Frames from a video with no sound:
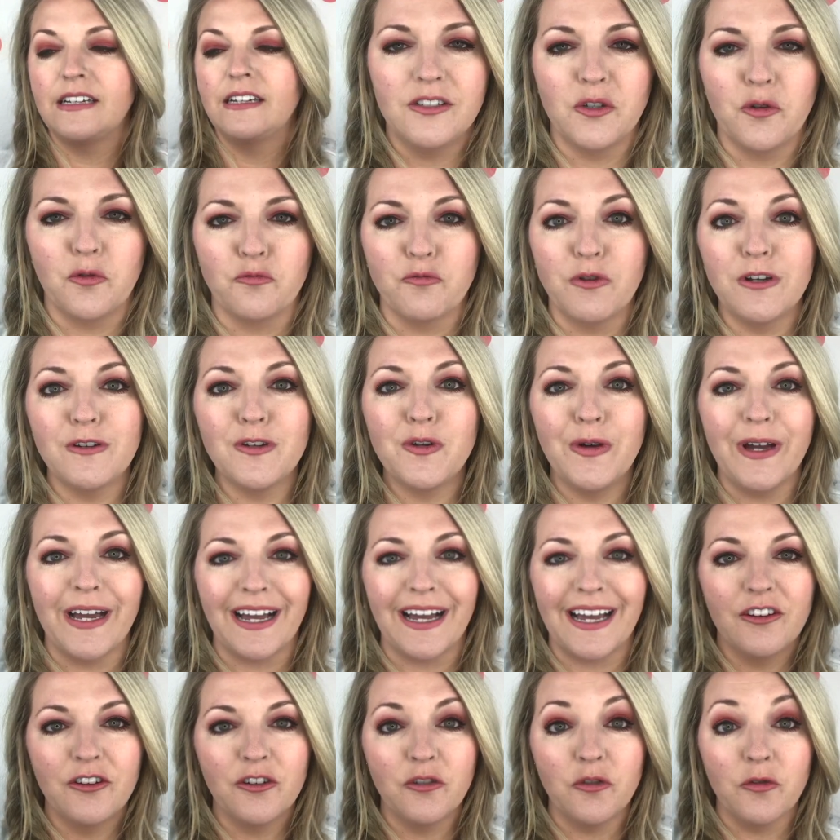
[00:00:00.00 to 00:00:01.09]
So real quick,
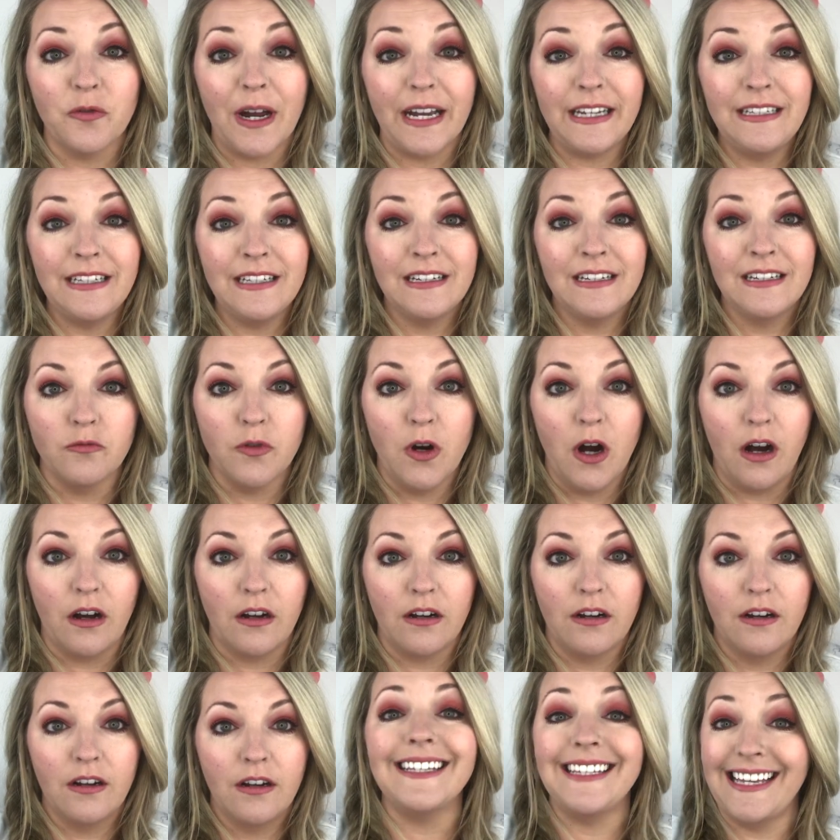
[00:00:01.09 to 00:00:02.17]
right, wrong,
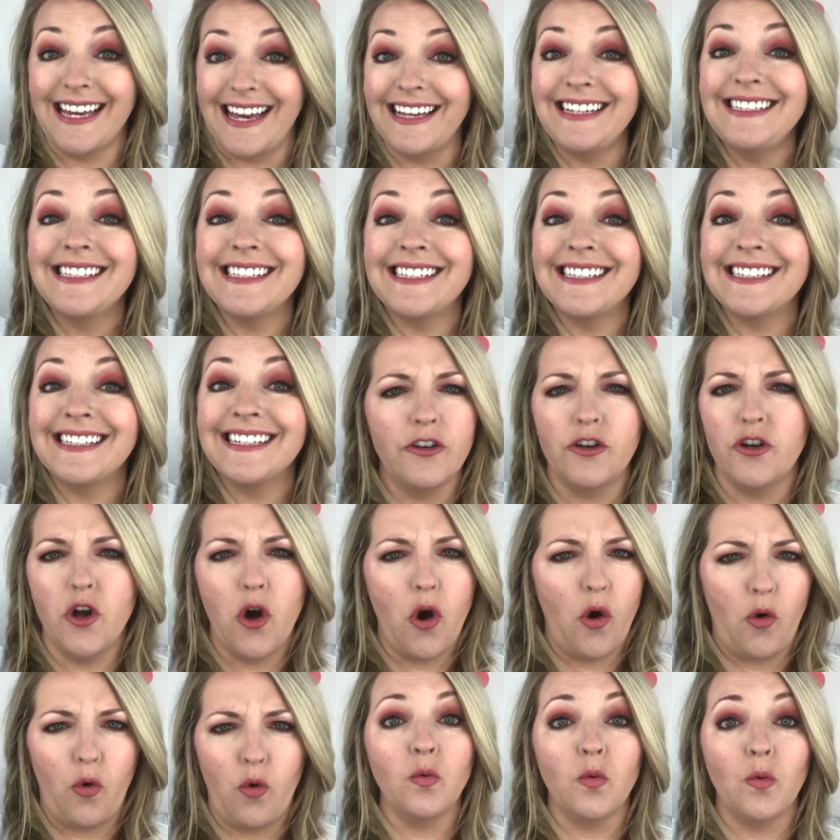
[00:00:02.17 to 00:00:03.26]
yes,
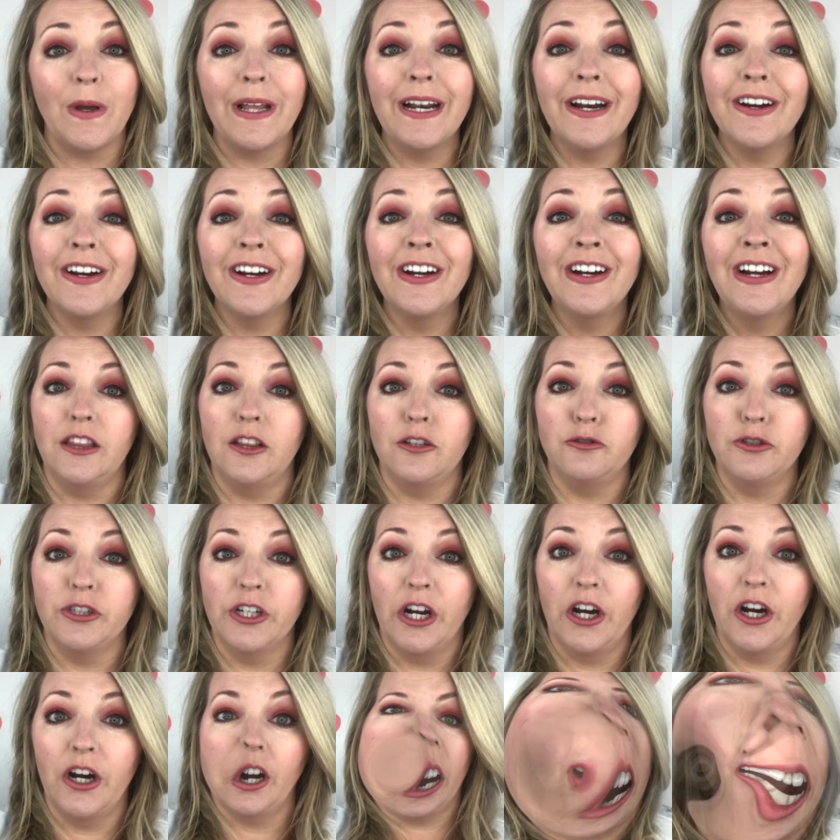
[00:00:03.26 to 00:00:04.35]
no, winner,
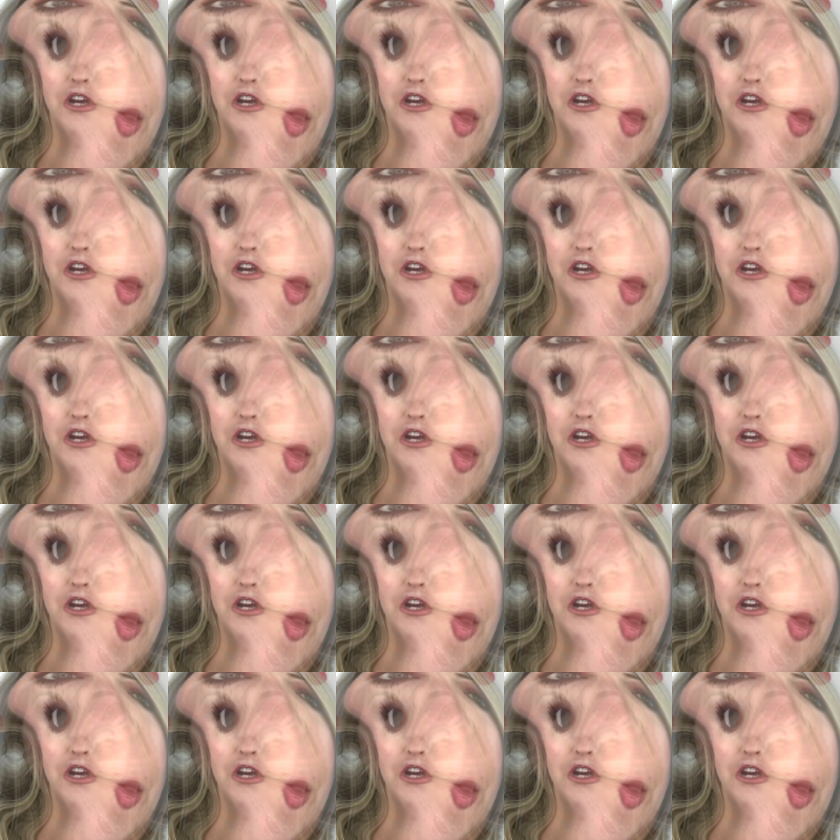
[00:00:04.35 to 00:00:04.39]
loser.